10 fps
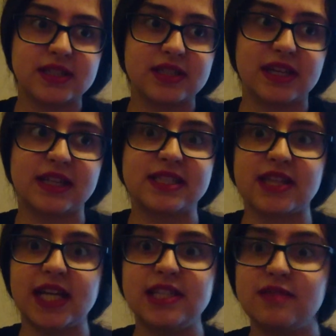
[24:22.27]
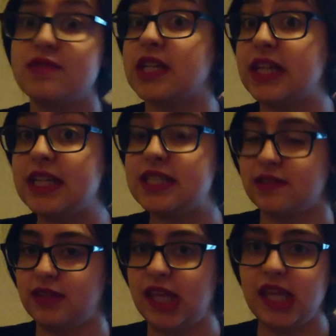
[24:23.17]
exciting release
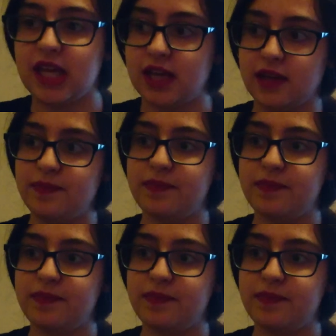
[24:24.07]
of the year